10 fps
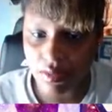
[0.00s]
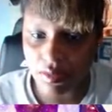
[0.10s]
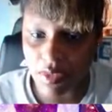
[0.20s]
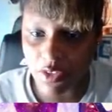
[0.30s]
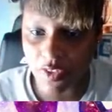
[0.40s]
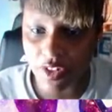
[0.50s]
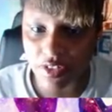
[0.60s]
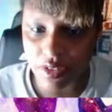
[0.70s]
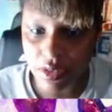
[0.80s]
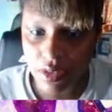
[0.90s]

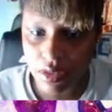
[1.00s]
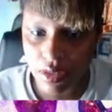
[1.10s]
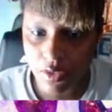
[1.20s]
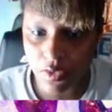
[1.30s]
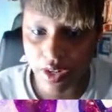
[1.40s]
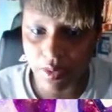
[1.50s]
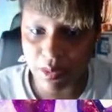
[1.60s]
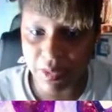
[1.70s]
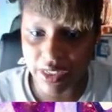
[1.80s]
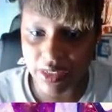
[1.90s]
Motherfudger. You forgot
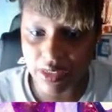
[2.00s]
where to play this.